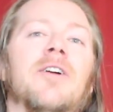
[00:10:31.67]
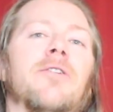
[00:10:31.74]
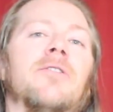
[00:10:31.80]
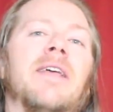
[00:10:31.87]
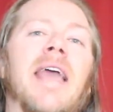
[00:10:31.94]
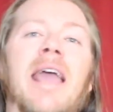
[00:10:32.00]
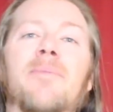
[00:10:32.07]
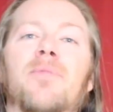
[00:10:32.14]

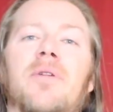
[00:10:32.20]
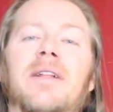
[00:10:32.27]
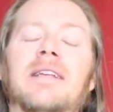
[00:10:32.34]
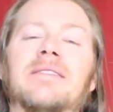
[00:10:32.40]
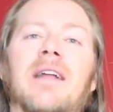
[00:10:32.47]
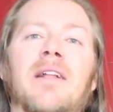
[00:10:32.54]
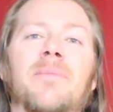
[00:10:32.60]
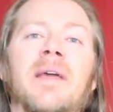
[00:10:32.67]
Early April
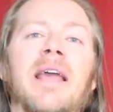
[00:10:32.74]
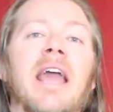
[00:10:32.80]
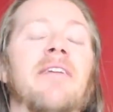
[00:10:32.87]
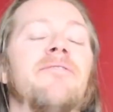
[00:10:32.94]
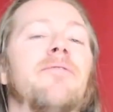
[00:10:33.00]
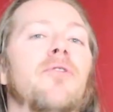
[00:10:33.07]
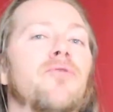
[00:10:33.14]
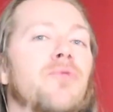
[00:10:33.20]
is going to be
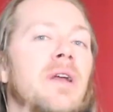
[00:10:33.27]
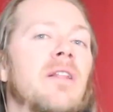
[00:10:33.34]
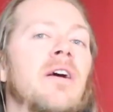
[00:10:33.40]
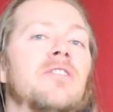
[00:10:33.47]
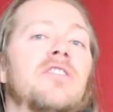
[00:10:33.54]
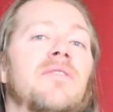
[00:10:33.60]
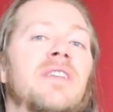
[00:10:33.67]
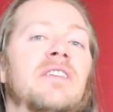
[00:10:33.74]
a full
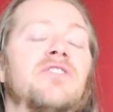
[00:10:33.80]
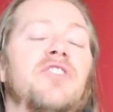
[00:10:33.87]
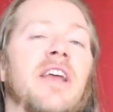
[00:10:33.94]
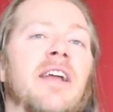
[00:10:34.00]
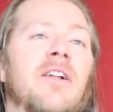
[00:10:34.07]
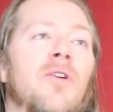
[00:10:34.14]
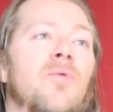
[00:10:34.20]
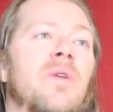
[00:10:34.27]
relaunch of this
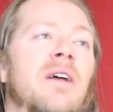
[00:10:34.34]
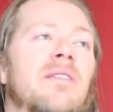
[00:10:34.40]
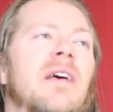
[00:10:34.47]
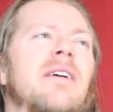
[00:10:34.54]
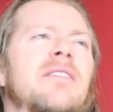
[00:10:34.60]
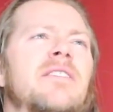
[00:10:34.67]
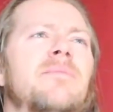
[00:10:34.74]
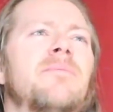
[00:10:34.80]
channel with
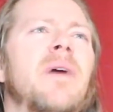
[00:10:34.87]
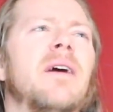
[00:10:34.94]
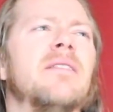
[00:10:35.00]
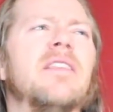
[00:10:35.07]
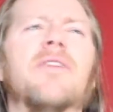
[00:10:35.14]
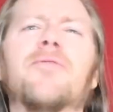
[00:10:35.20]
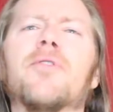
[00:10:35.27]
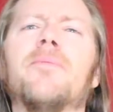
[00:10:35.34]
some
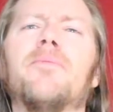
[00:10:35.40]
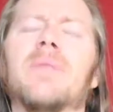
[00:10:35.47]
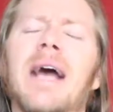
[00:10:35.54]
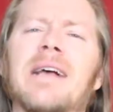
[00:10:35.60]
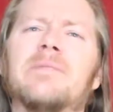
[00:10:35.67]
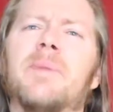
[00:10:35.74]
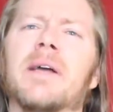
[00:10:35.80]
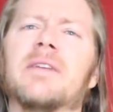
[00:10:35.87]
different
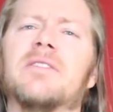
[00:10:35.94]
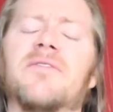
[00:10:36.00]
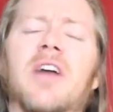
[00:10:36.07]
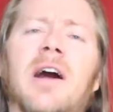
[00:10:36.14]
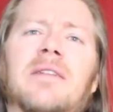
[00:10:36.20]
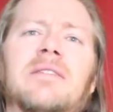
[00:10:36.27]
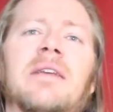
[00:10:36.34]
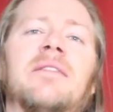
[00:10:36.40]
aspects of
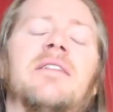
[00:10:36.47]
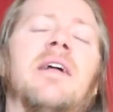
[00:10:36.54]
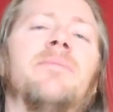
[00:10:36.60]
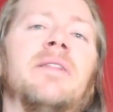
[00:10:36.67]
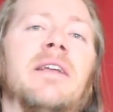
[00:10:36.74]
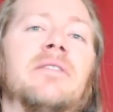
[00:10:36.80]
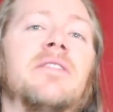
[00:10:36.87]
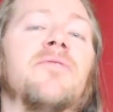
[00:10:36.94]
content that I've
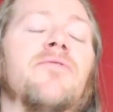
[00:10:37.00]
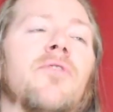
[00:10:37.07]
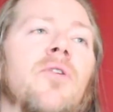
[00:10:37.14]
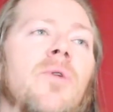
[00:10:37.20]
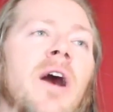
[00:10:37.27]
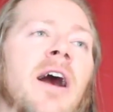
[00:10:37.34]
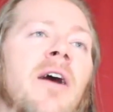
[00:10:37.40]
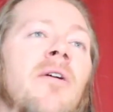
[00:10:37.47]
been hinting for a
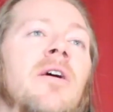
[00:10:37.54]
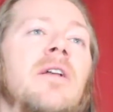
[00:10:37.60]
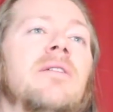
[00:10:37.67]
while.